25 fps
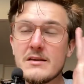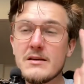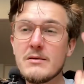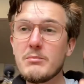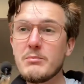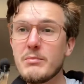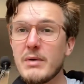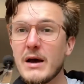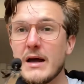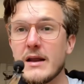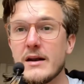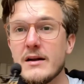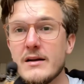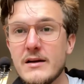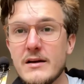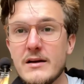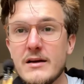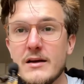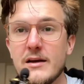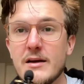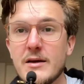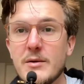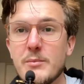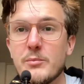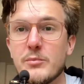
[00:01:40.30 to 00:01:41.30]
But
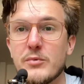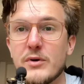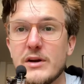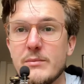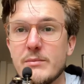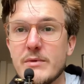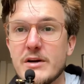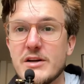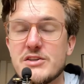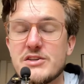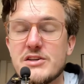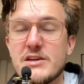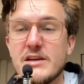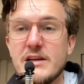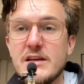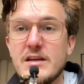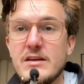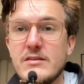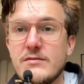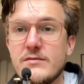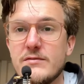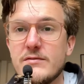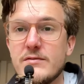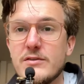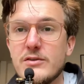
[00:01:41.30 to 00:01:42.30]
pretty much
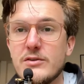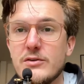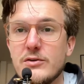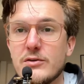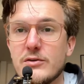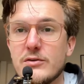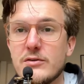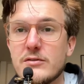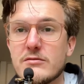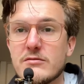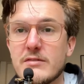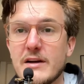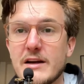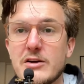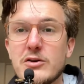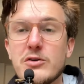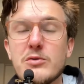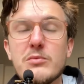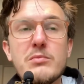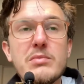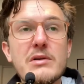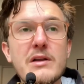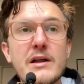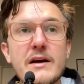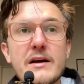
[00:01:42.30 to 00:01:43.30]
if your record
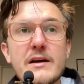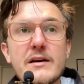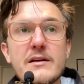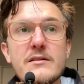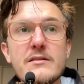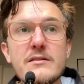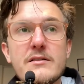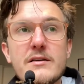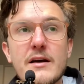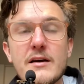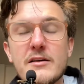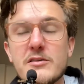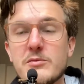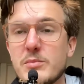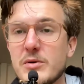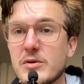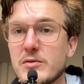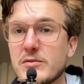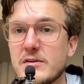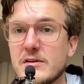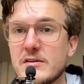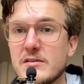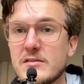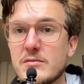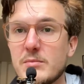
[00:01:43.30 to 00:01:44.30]
player has
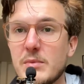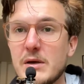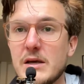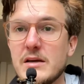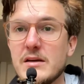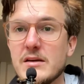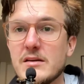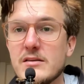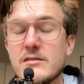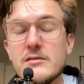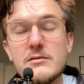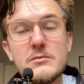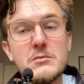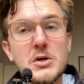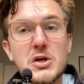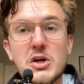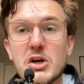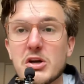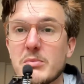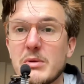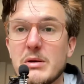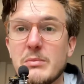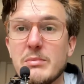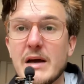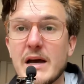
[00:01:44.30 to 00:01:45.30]
built-in speakers, it's going
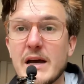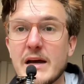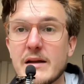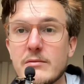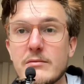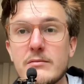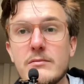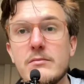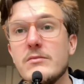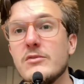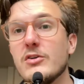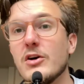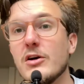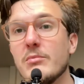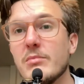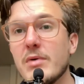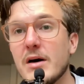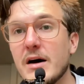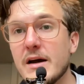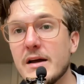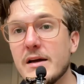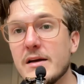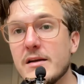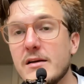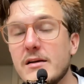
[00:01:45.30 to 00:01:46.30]
to be bad. Don't
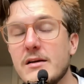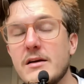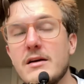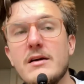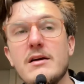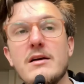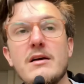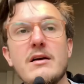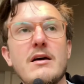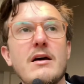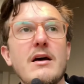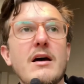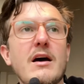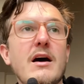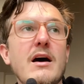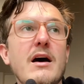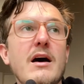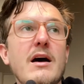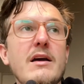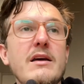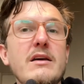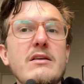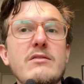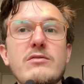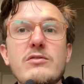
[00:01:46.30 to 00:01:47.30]
buy it.
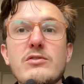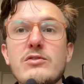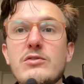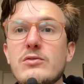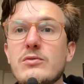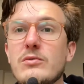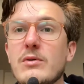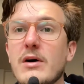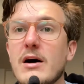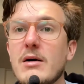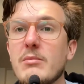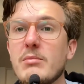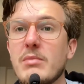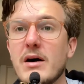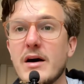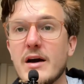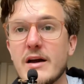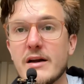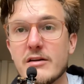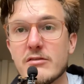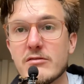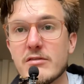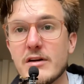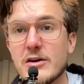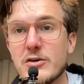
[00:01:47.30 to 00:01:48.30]
If you are buying
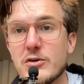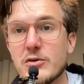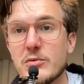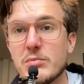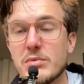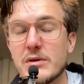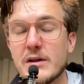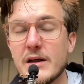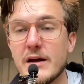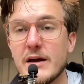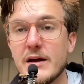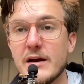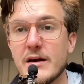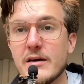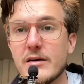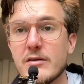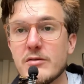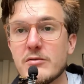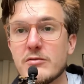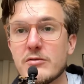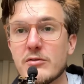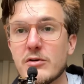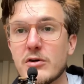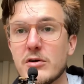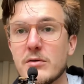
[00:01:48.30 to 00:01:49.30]
a record player
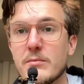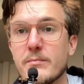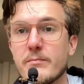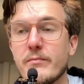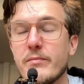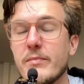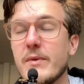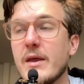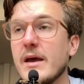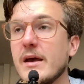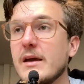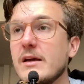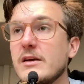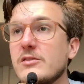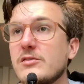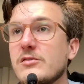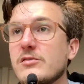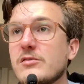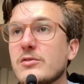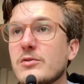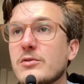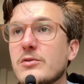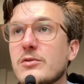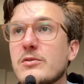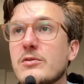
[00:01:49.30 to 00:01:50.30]
from a
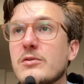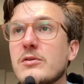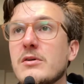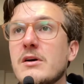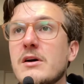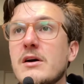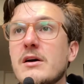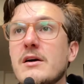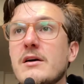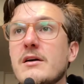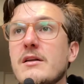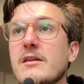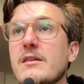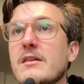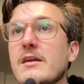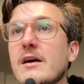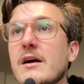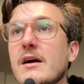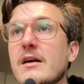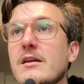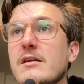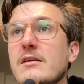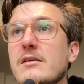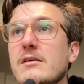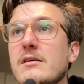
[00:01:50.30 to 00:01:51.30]
store
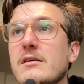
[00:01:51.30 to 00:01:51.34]
that